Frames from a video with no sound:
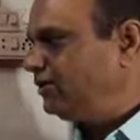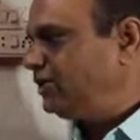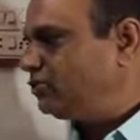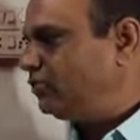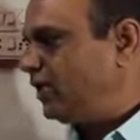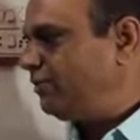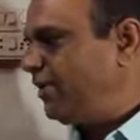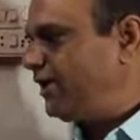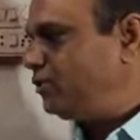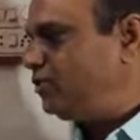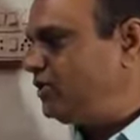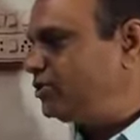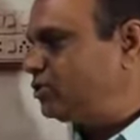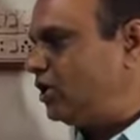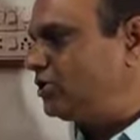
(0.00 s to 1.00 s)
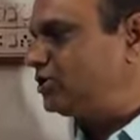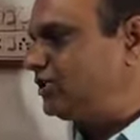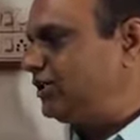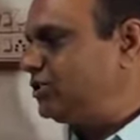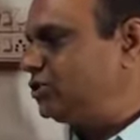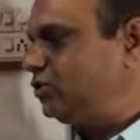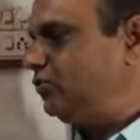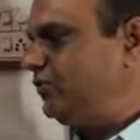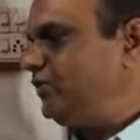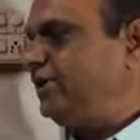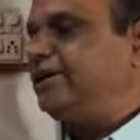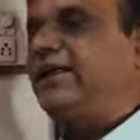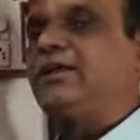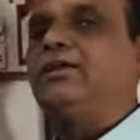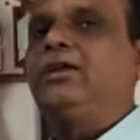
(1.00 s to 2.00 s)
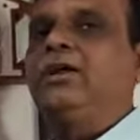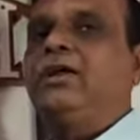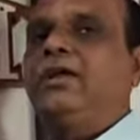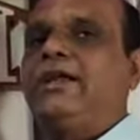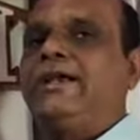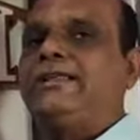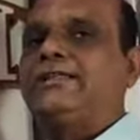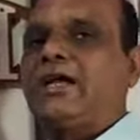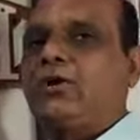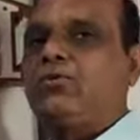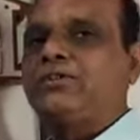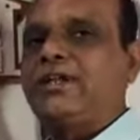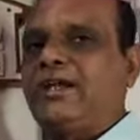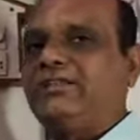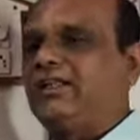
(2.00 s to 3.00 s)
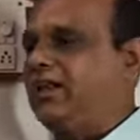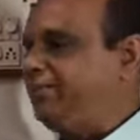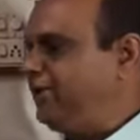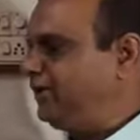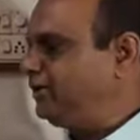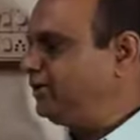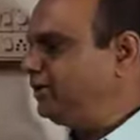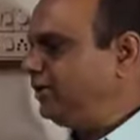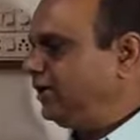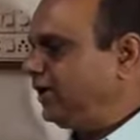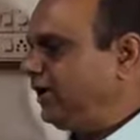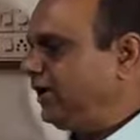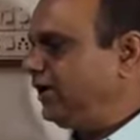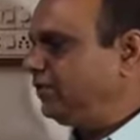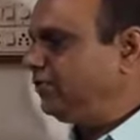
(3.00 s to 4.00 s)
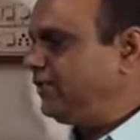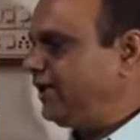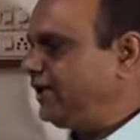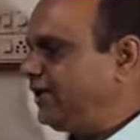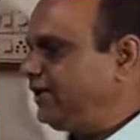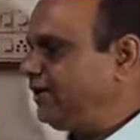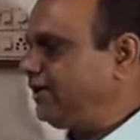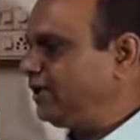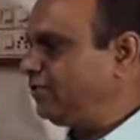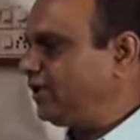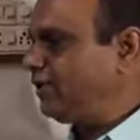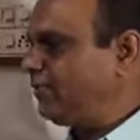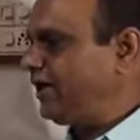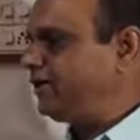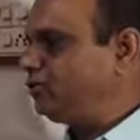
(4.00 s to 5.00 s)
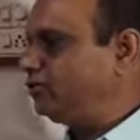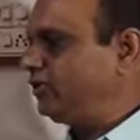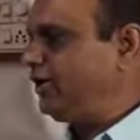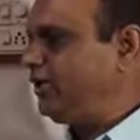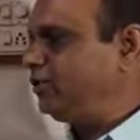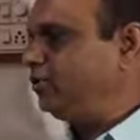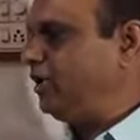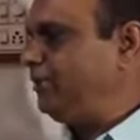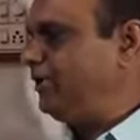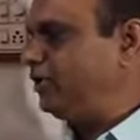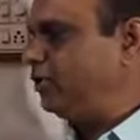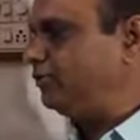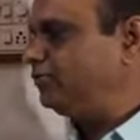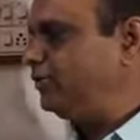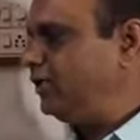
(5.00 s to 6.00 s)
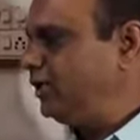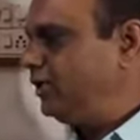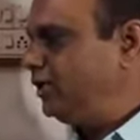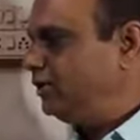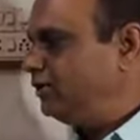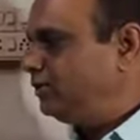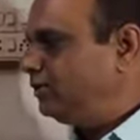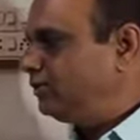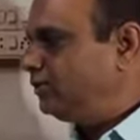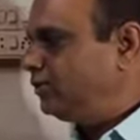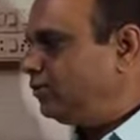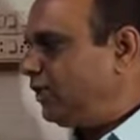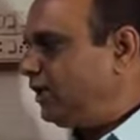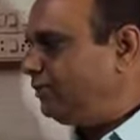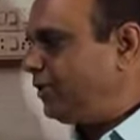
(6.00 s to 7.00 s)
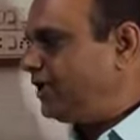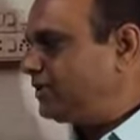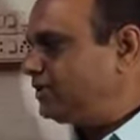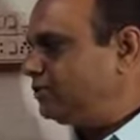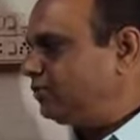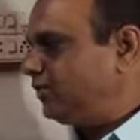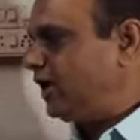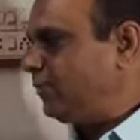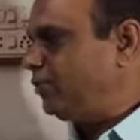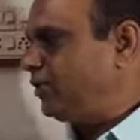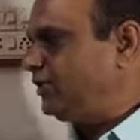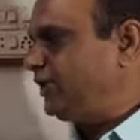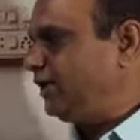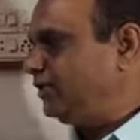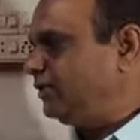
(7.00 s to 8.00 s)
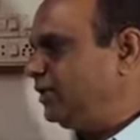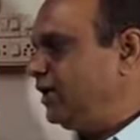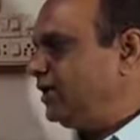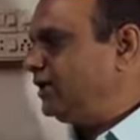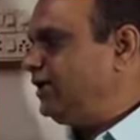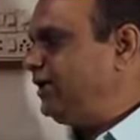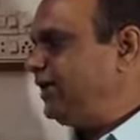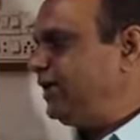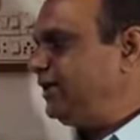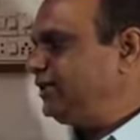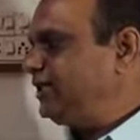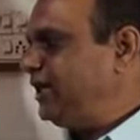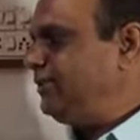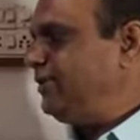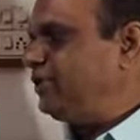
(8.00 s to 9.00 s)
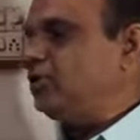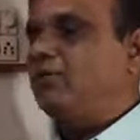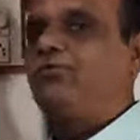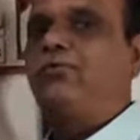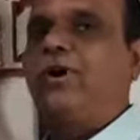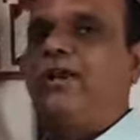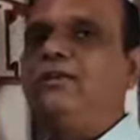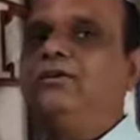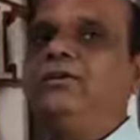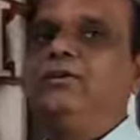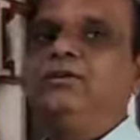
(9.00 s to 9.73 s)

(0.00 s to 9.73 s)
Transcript: This 1 by 2 is constant, so we will take it is outside the limit, and we are getting here 1 by 2 into limit of 1 plus 1 upon n. Clearly the limit of 1